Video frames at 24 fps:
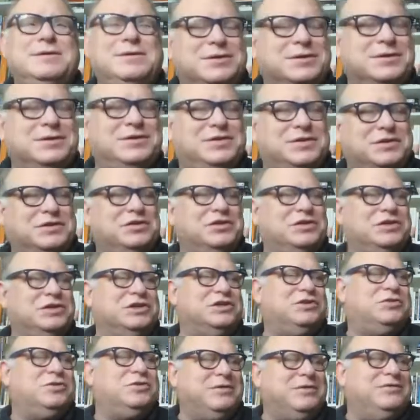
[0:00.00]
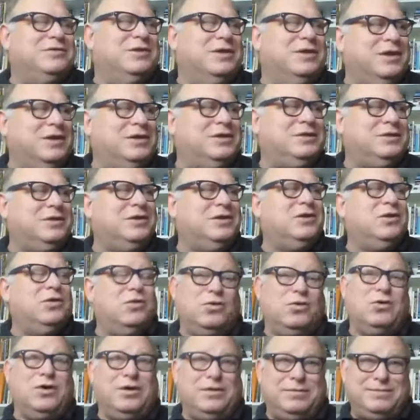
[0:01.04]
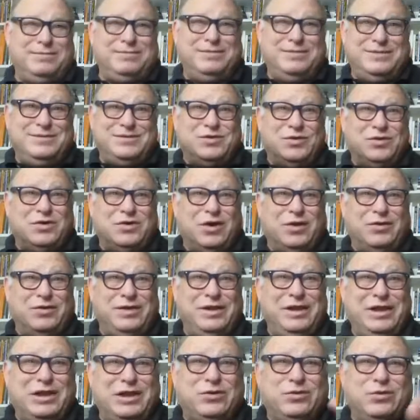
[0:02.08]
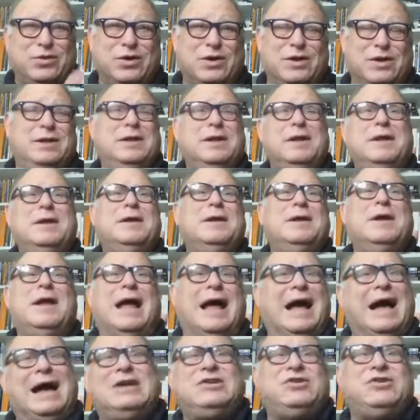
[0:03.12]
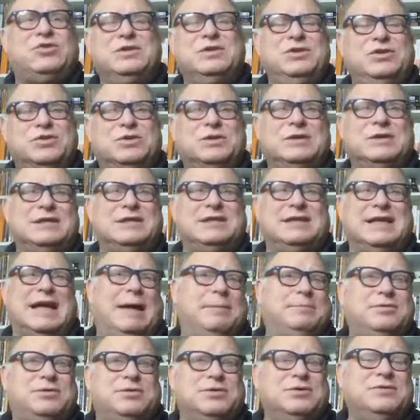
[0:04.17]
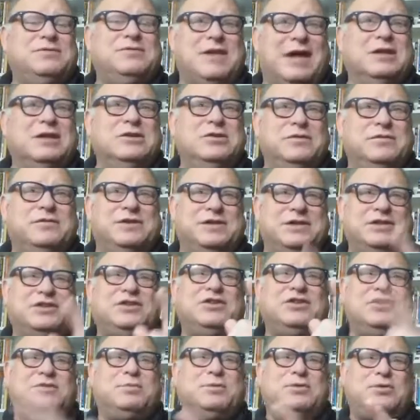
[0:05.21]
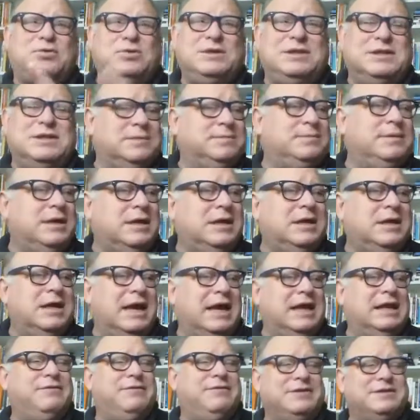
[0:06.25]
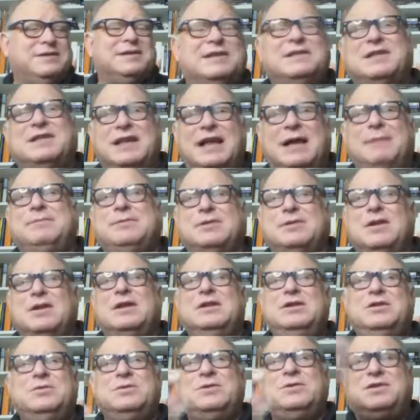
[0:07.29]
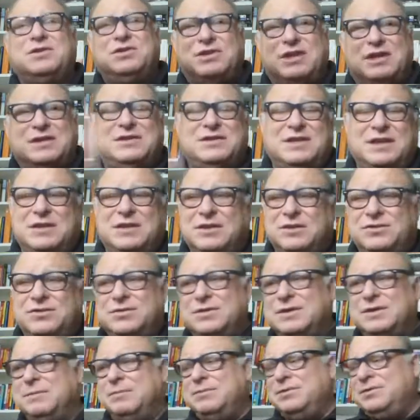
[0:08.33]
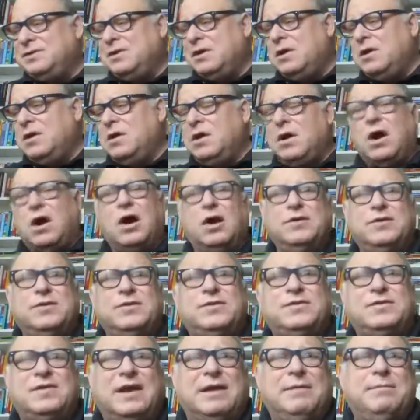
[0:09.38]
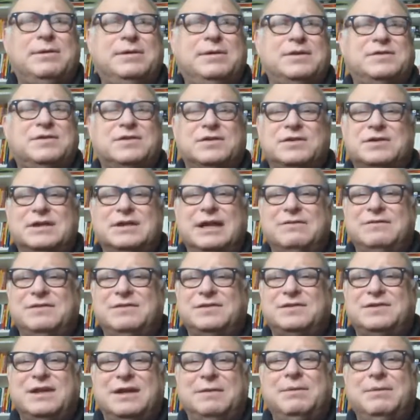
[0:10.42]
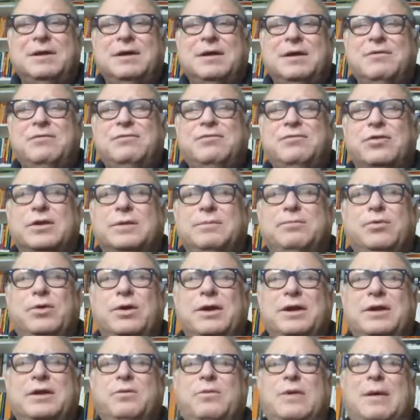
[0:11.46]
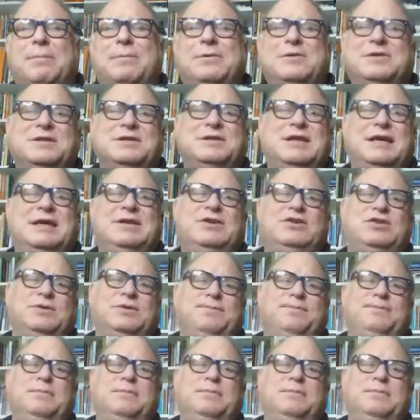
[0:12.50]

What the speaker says: considered equivalent or so-called equal, actually you look at the absolute value of the distance between them, and if it's than epsilon, you would suggest that the two numbers are the same because they're going to have the same floating point representation.